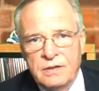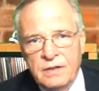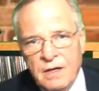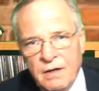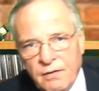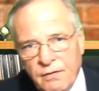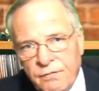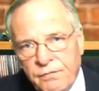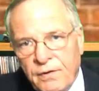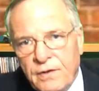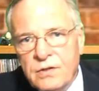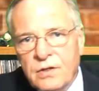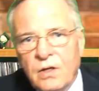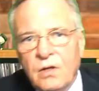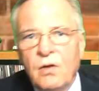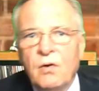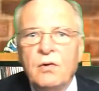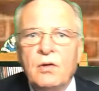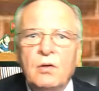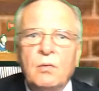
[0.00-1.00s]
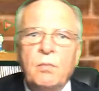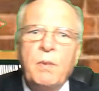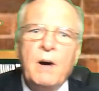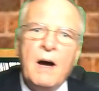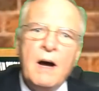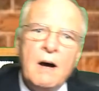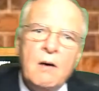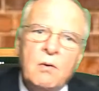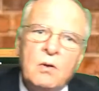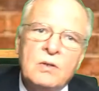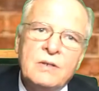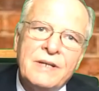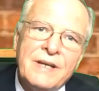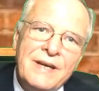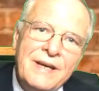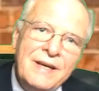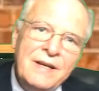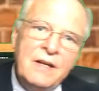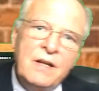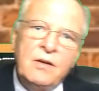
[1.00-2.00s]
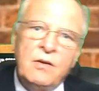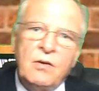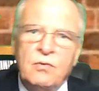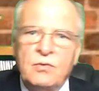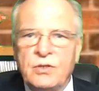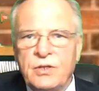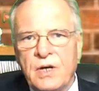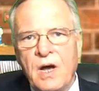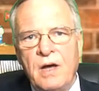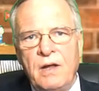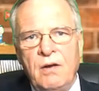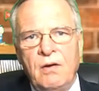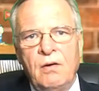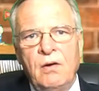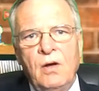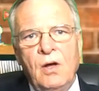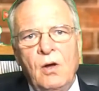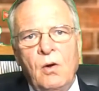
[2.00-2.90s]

Now, the French colonial powers in Indochina